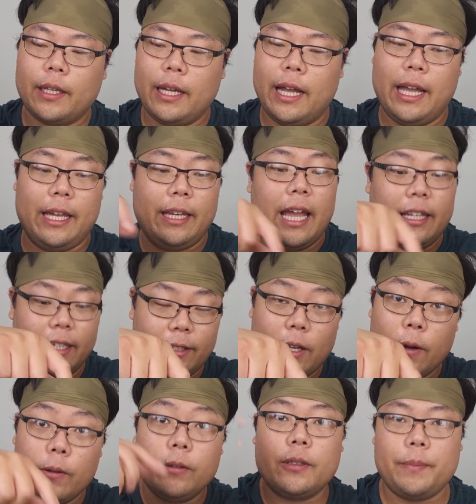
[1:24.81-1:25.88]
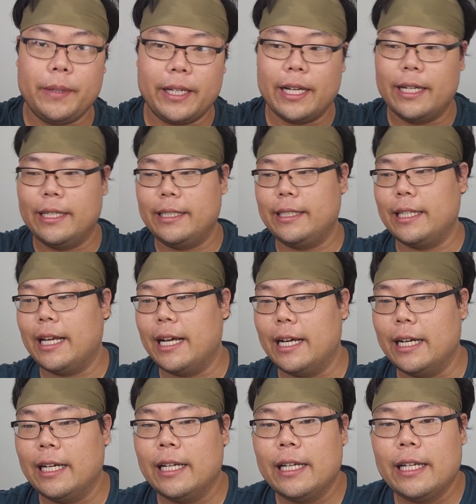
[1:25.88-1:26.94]
and the toast because
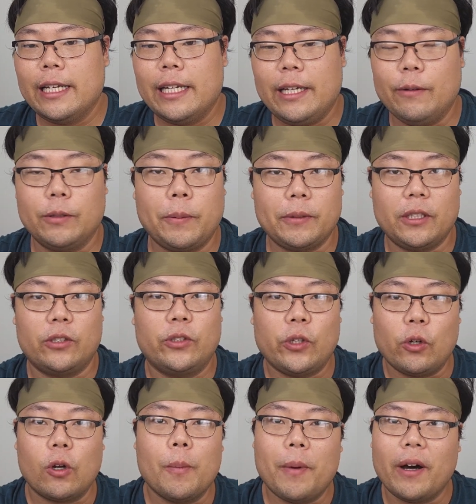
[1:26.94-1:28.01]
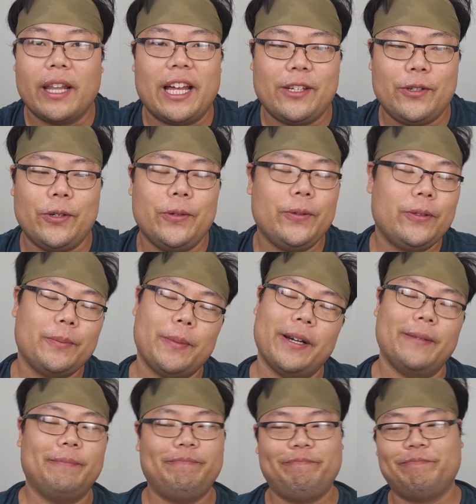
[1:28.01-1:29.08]
it was supposed to soak up all that juice,
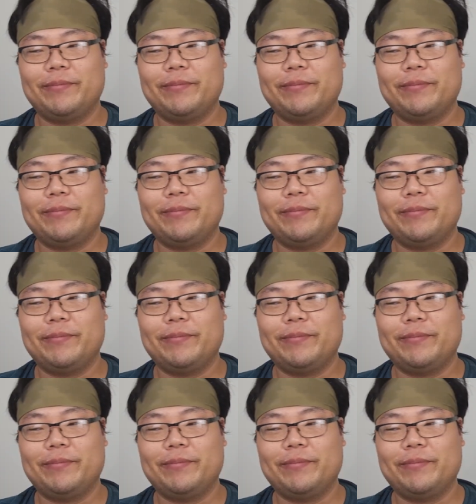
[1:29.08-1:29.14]
but